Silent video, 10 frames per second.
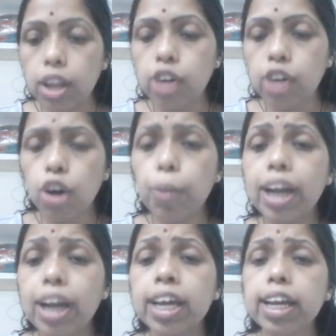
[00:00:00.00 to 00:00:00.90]

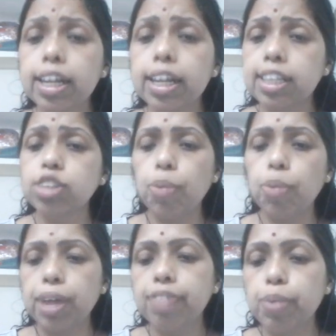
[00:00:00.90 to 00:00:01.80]
Normally in this
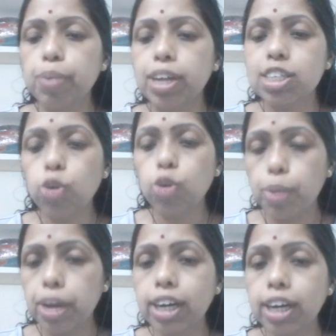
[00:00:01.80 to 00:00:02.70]
optical fiber is the
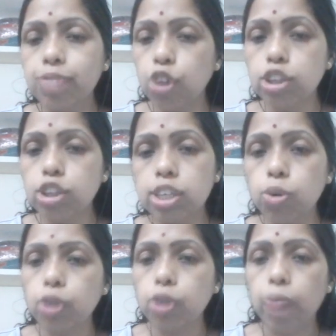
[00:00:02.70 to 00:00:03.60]
waveguide, it follows the
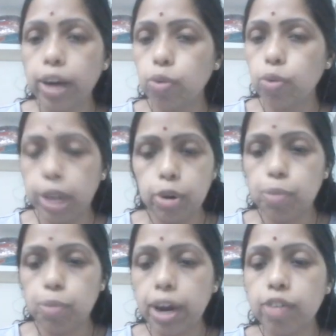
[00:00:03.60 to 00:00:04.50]
one what
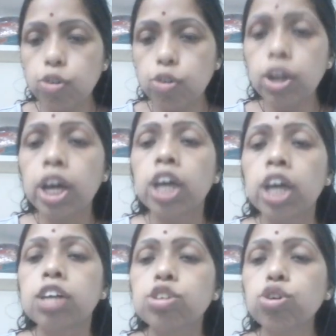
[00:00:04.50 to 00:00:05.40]
waveguide rule.
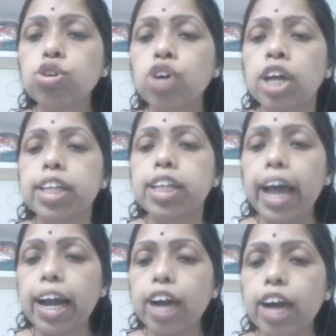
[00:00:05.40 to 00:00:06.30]
So
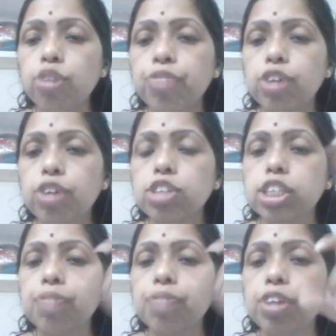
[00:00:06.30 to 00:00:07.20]
the cutoff frequency
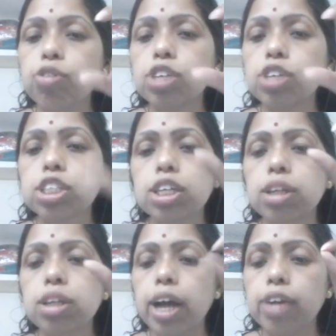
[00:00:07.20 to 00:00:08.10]
is the frequency
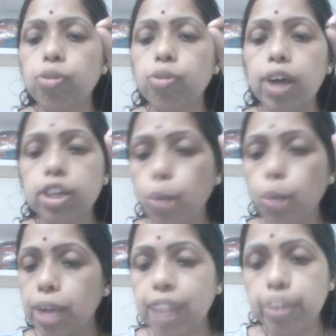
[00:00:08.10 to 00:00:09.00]
at what the
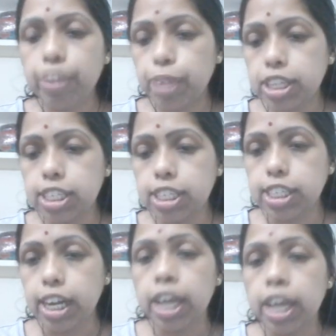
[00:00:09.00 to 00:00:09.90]
optical fiber is
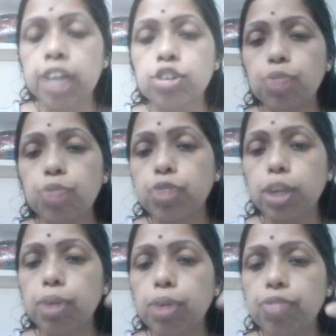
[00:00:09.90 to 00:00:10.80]
designed. So if
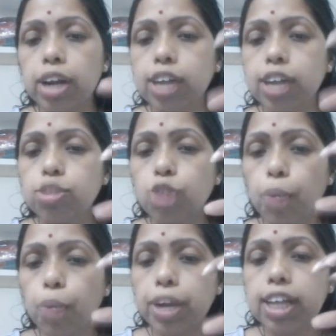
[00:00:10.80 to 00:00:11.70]
the different kinds of the
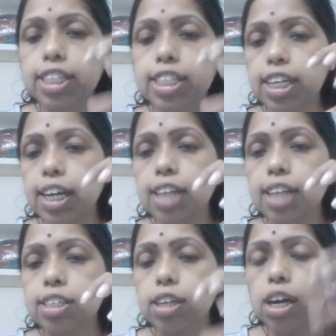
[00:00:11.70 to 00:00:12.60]
optical signals
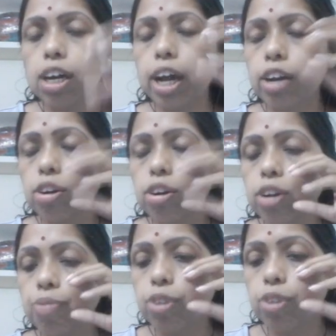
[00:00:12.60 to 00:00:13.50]
and
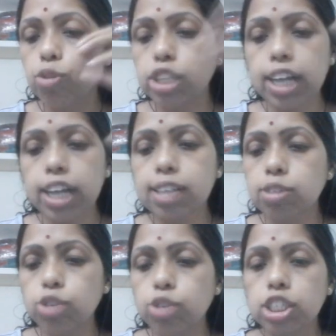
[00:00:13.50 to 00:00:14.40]
different
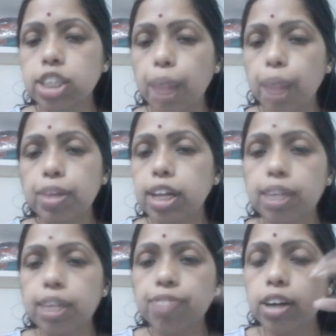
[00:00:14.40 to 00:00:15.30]
which is having the
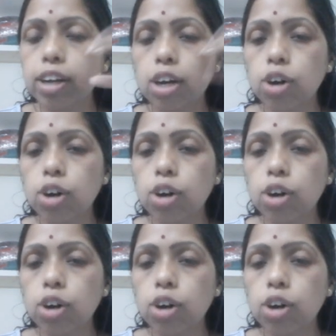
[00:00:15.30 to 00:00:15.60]
different